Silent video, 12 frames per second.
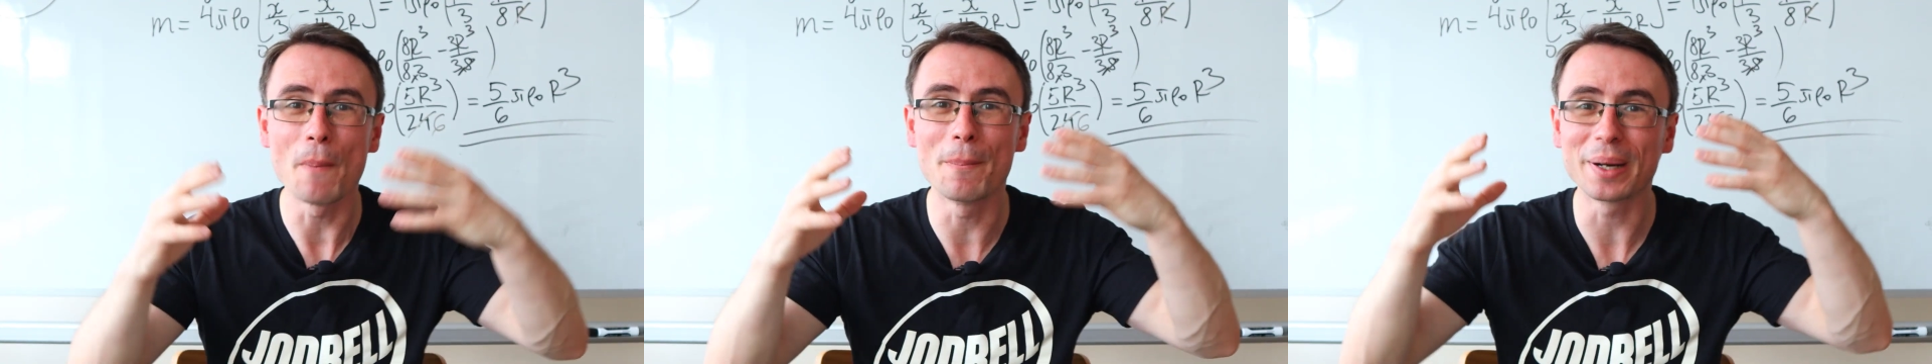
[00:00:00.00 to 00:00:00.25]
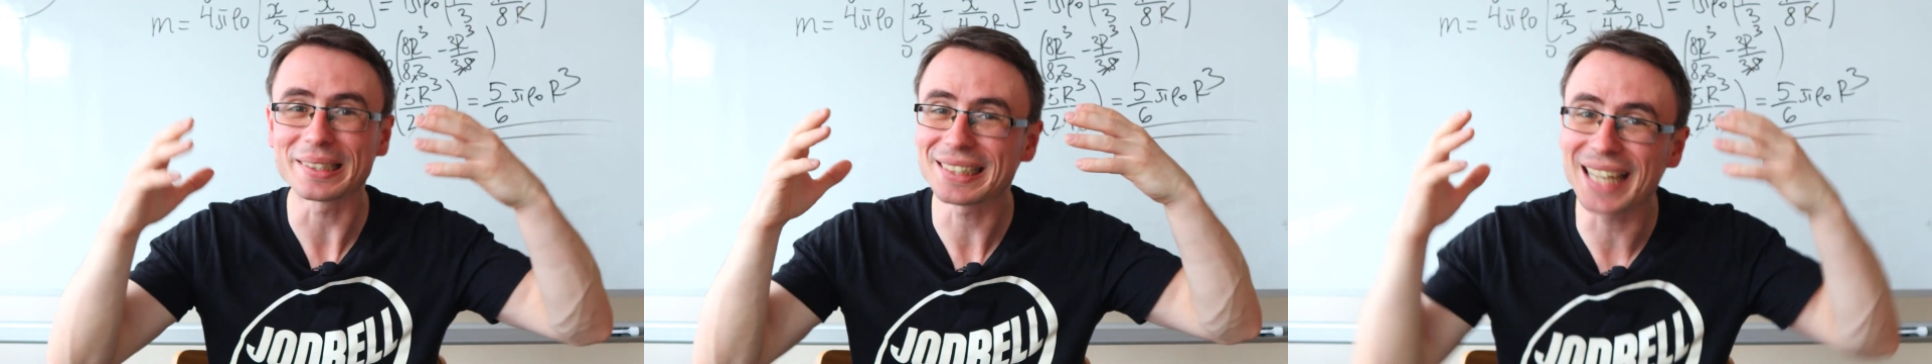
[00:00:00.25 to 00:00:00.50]

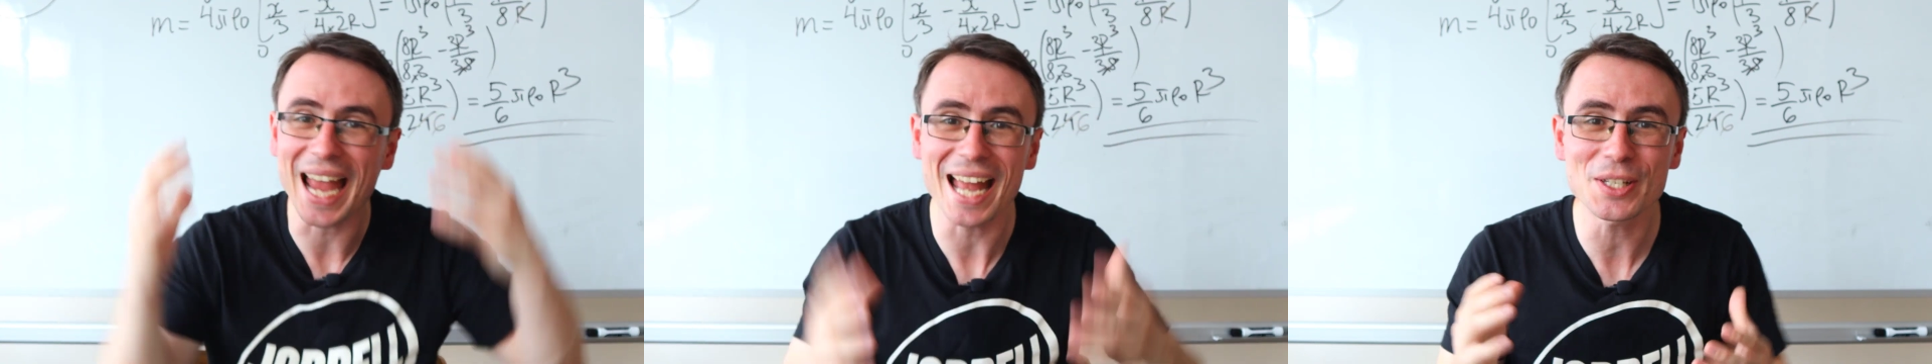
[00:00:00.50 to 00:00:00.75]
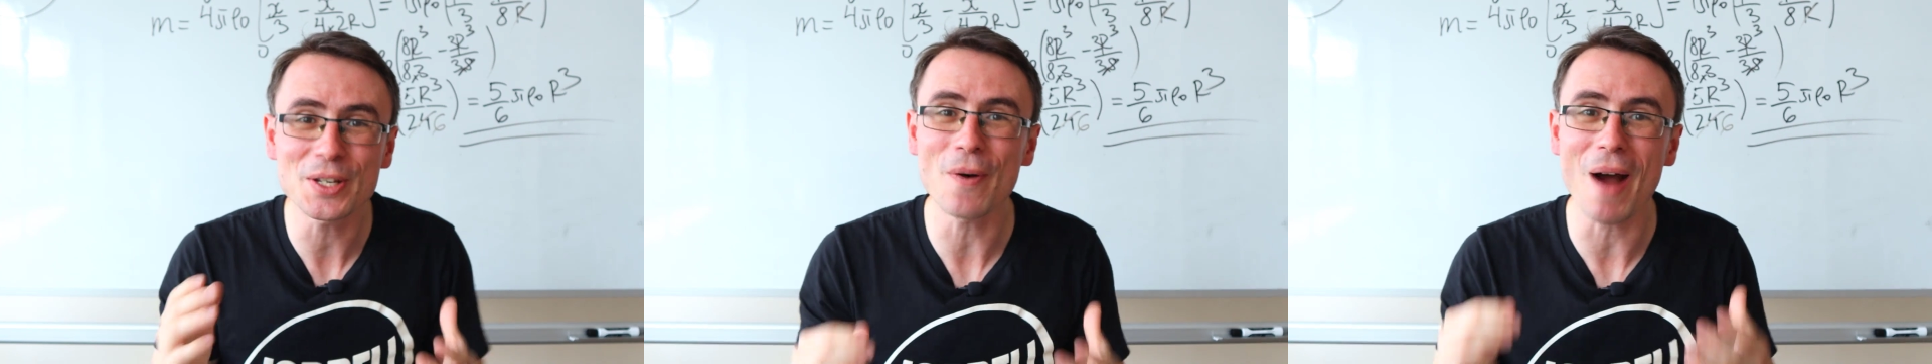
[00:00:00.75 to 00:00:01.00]
but
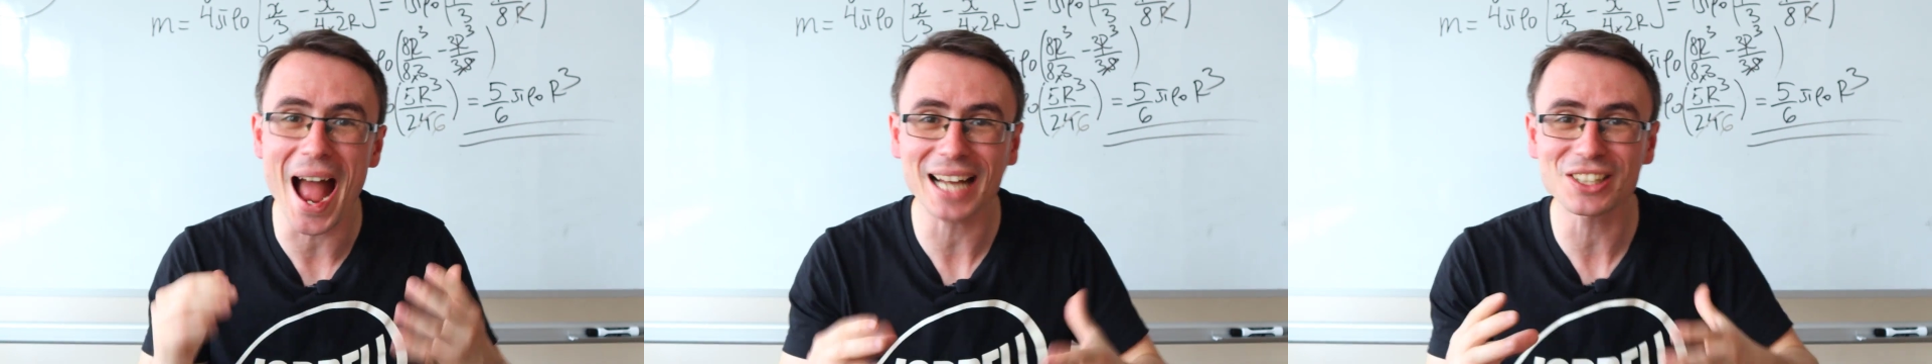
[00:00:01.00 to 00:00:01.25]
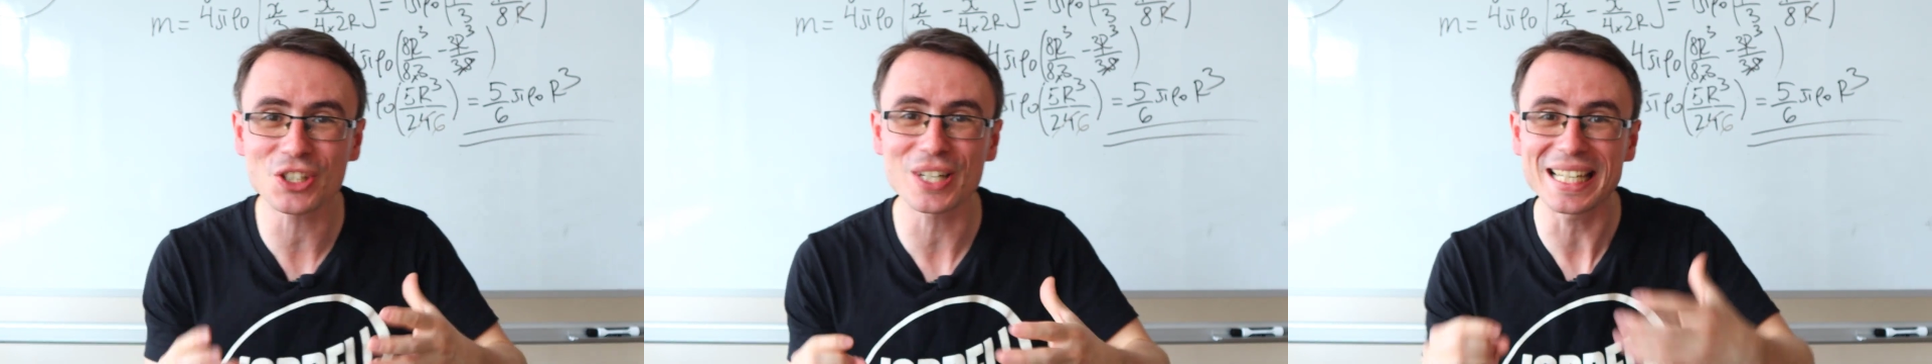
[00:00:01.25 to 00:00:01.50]
can you
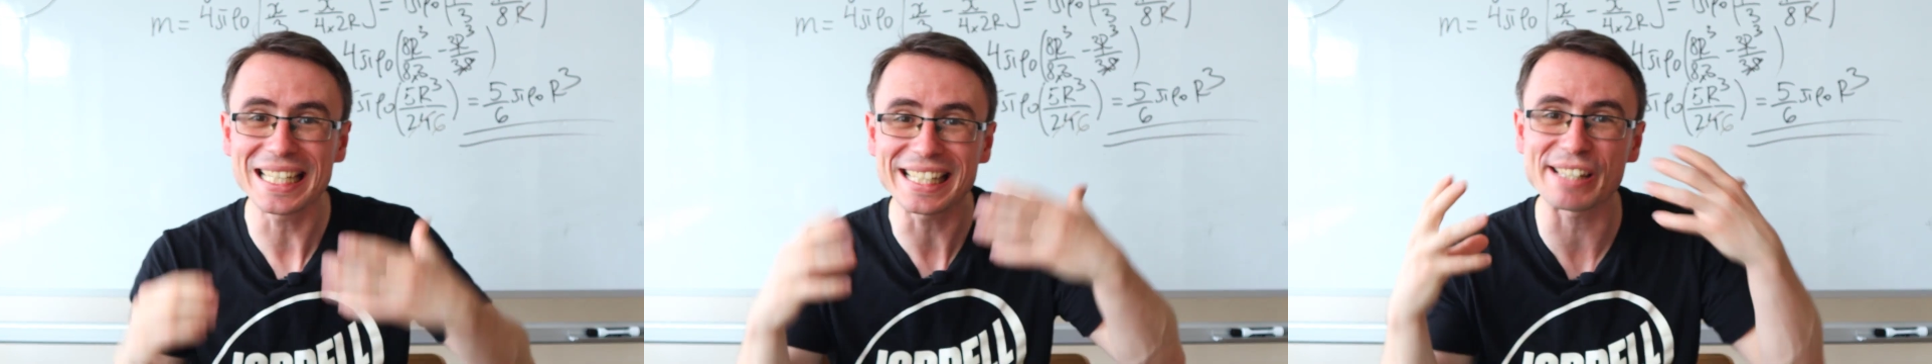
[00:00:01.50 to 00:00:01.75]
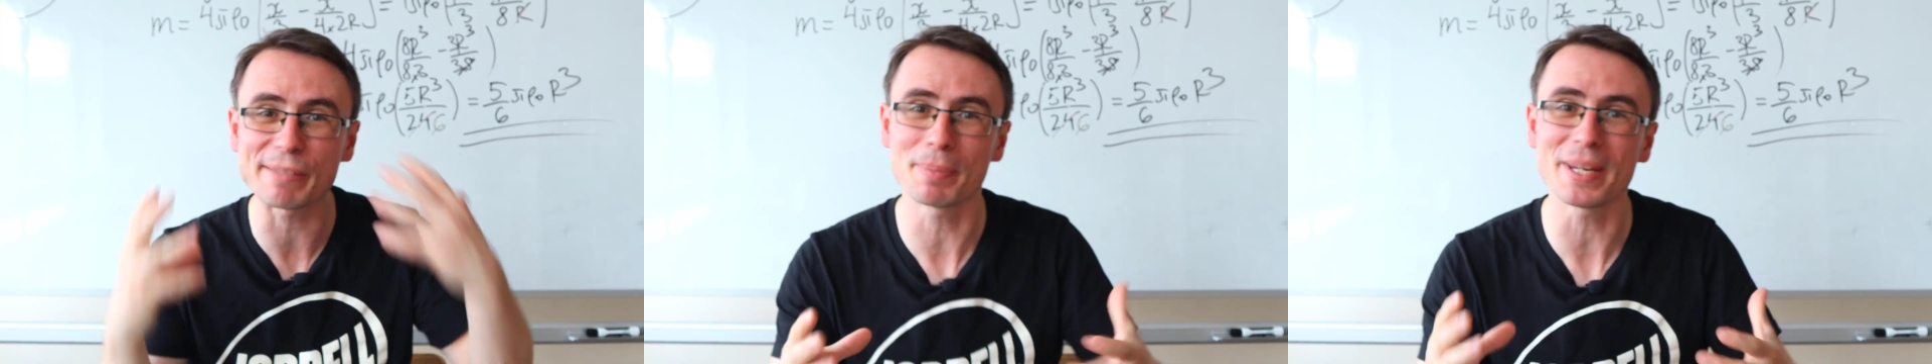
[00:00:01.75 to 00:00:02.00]
actually
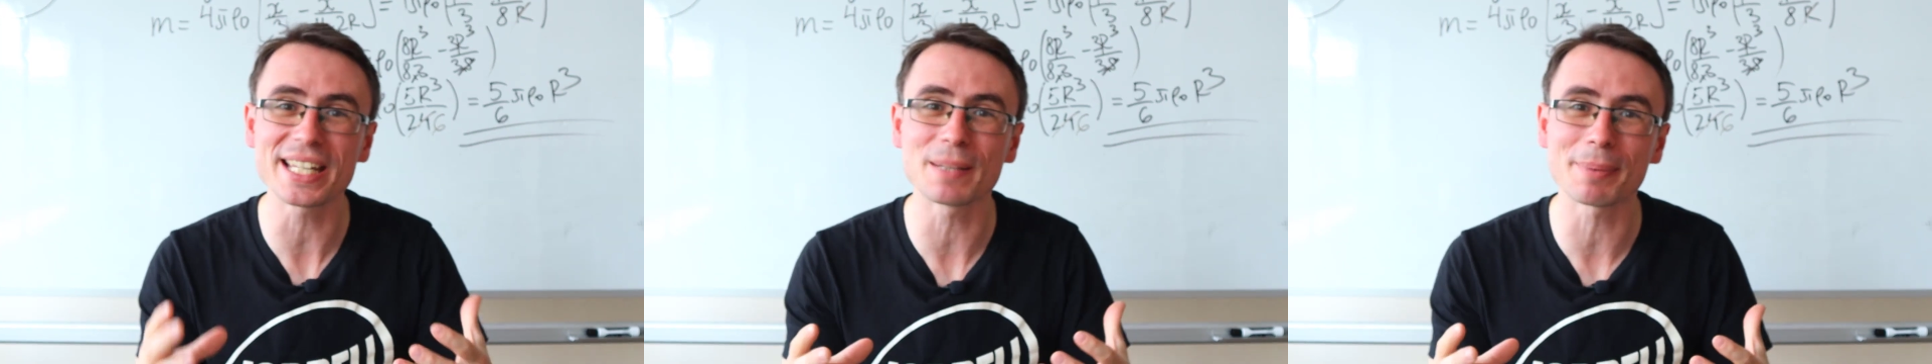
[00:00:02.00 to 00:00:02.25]
speed